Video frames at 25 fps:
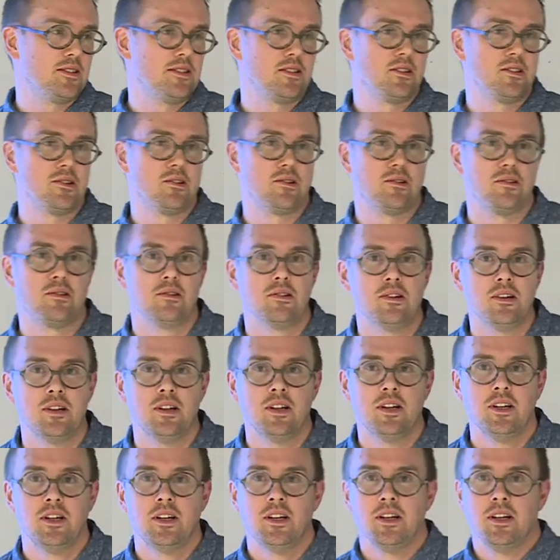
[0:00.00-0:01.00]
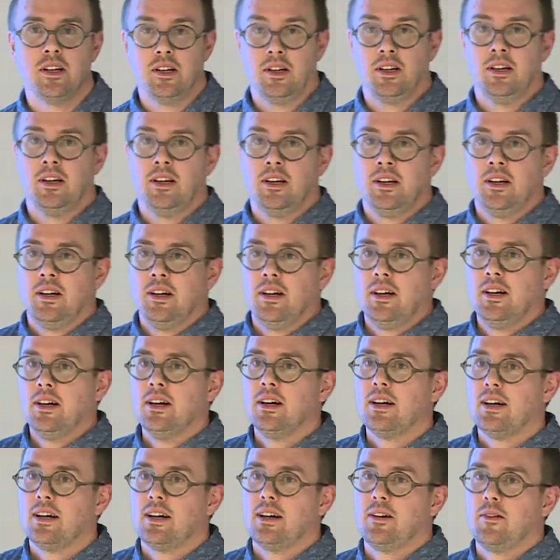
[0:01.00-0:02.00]
to
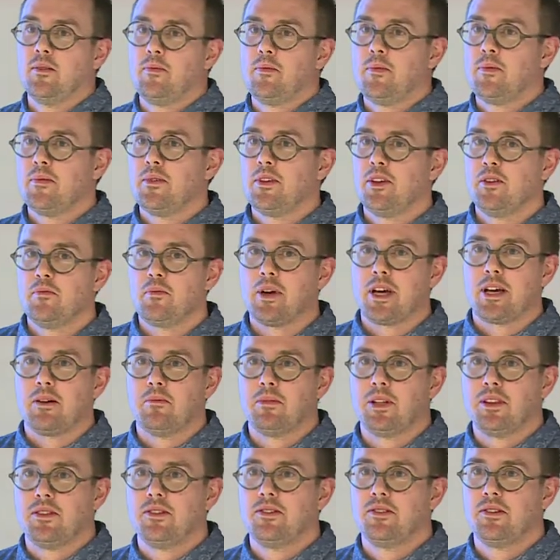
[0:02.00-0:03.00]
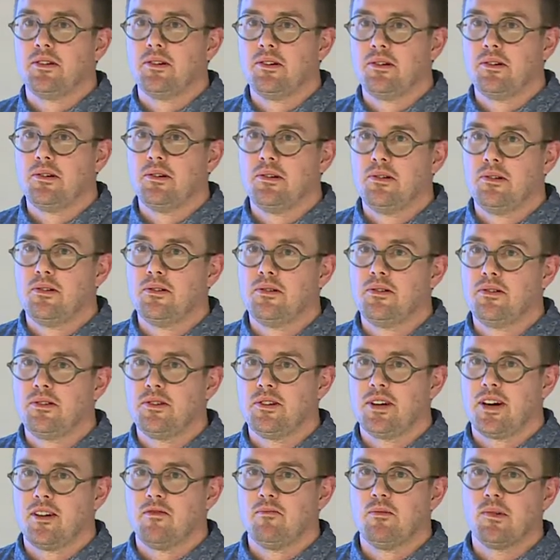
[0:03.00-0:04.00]
um, be able to
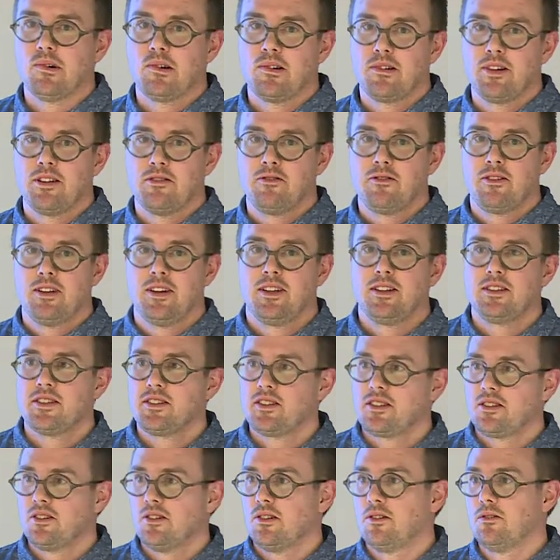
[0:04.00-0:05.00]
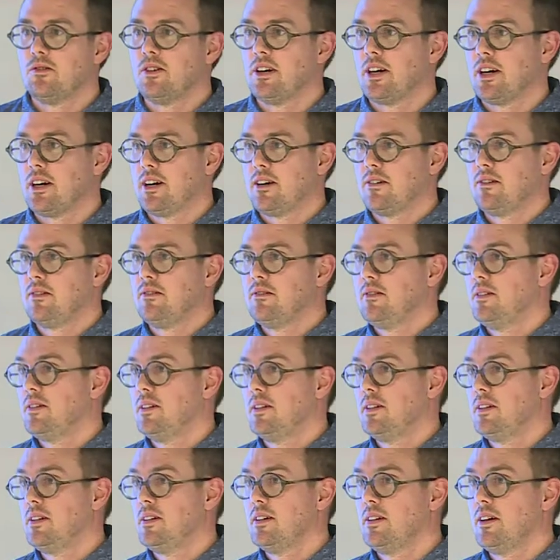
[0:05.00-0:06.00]
to have more influence over our
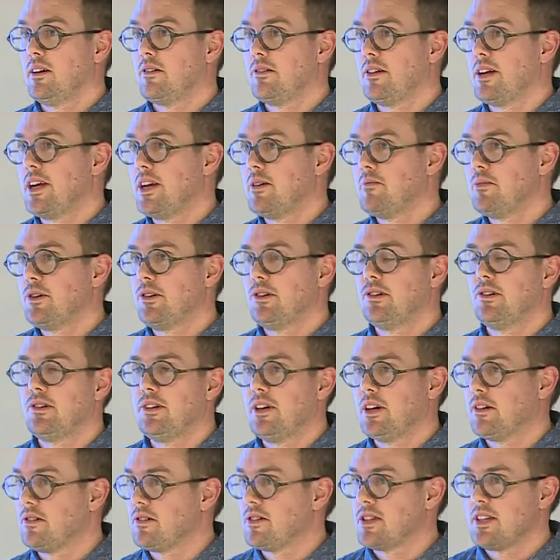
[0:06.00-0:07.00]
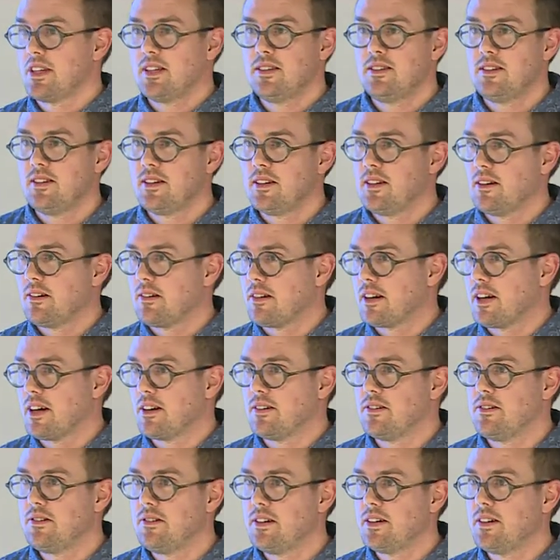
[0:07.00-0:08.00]
our neighborhood, our city, our
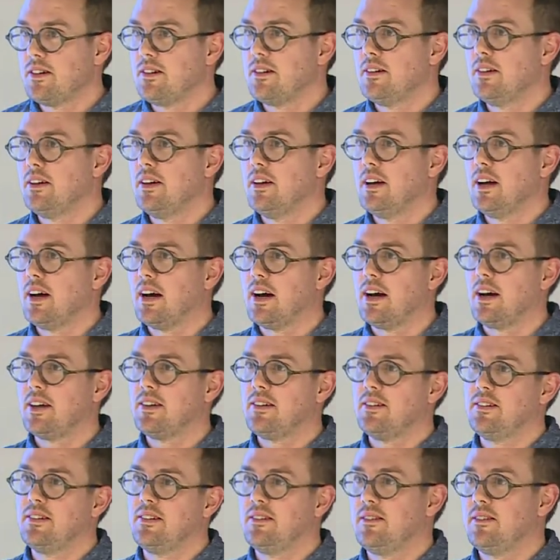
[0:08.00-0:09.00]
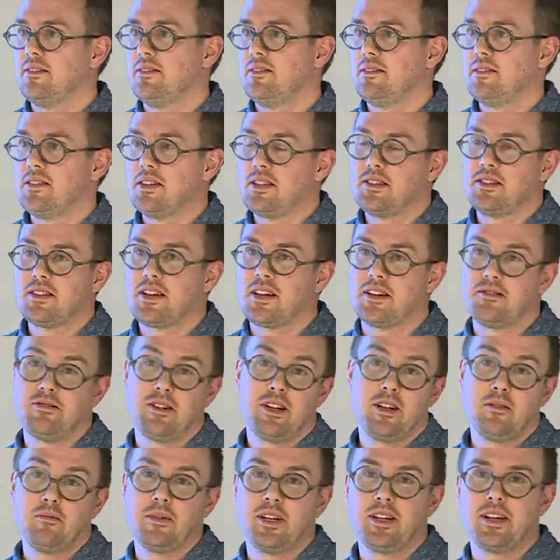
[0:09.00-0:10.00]
country, and this can
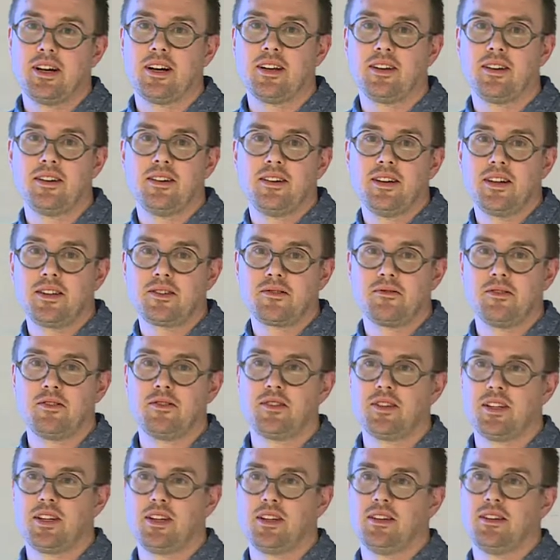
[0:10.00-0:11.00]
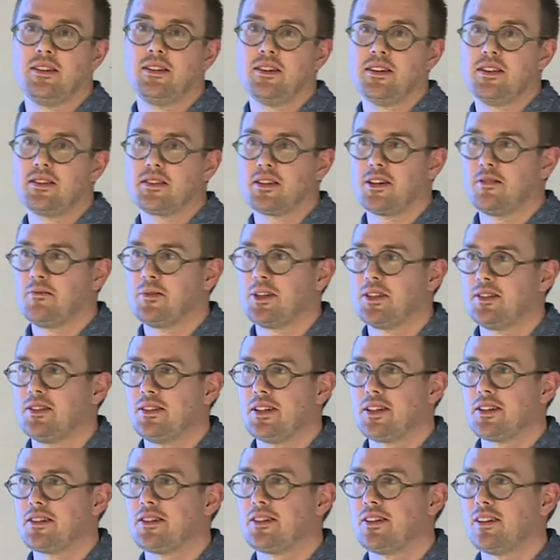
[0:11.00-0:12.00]
really be done as we've seen in some
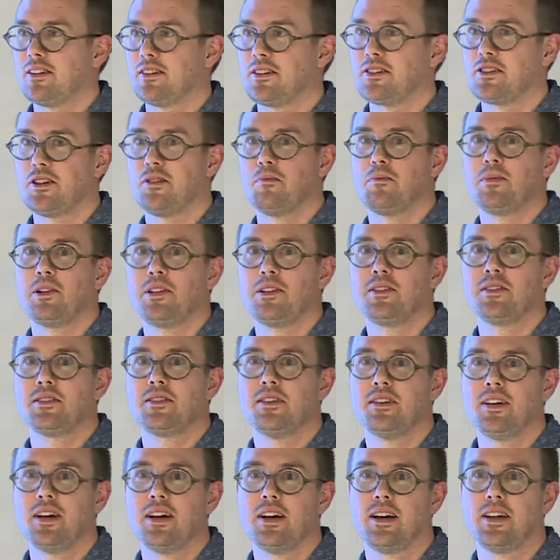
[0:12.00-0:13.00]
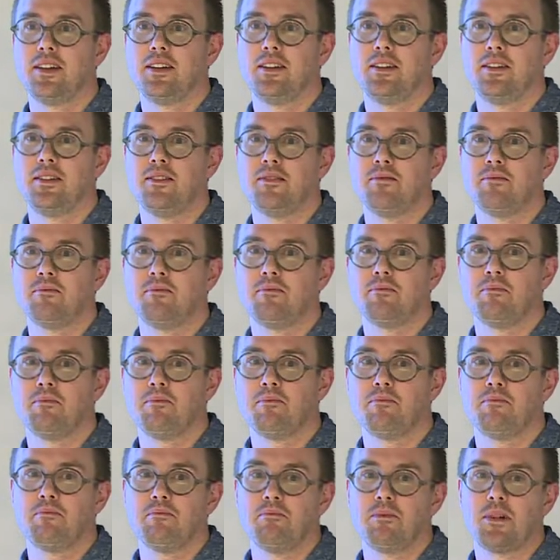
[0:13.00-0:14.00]
international examples, and
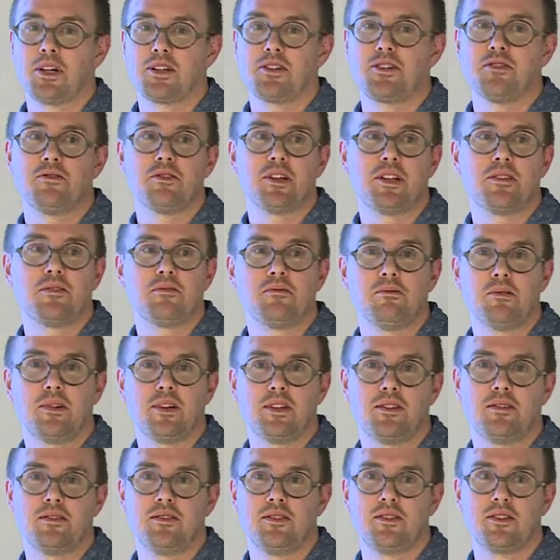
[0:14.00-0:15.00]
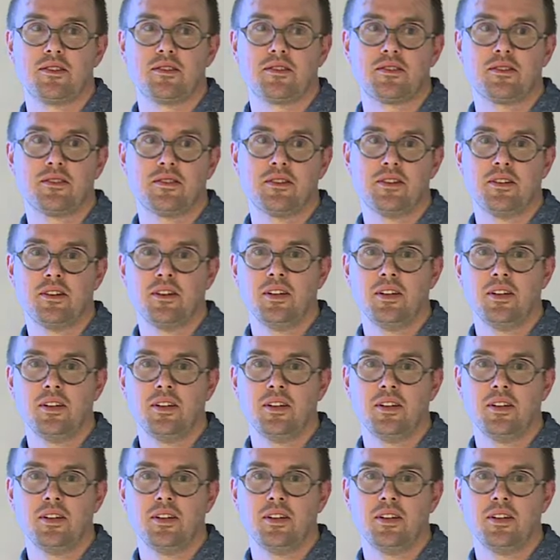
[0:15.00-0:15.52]
much of it with just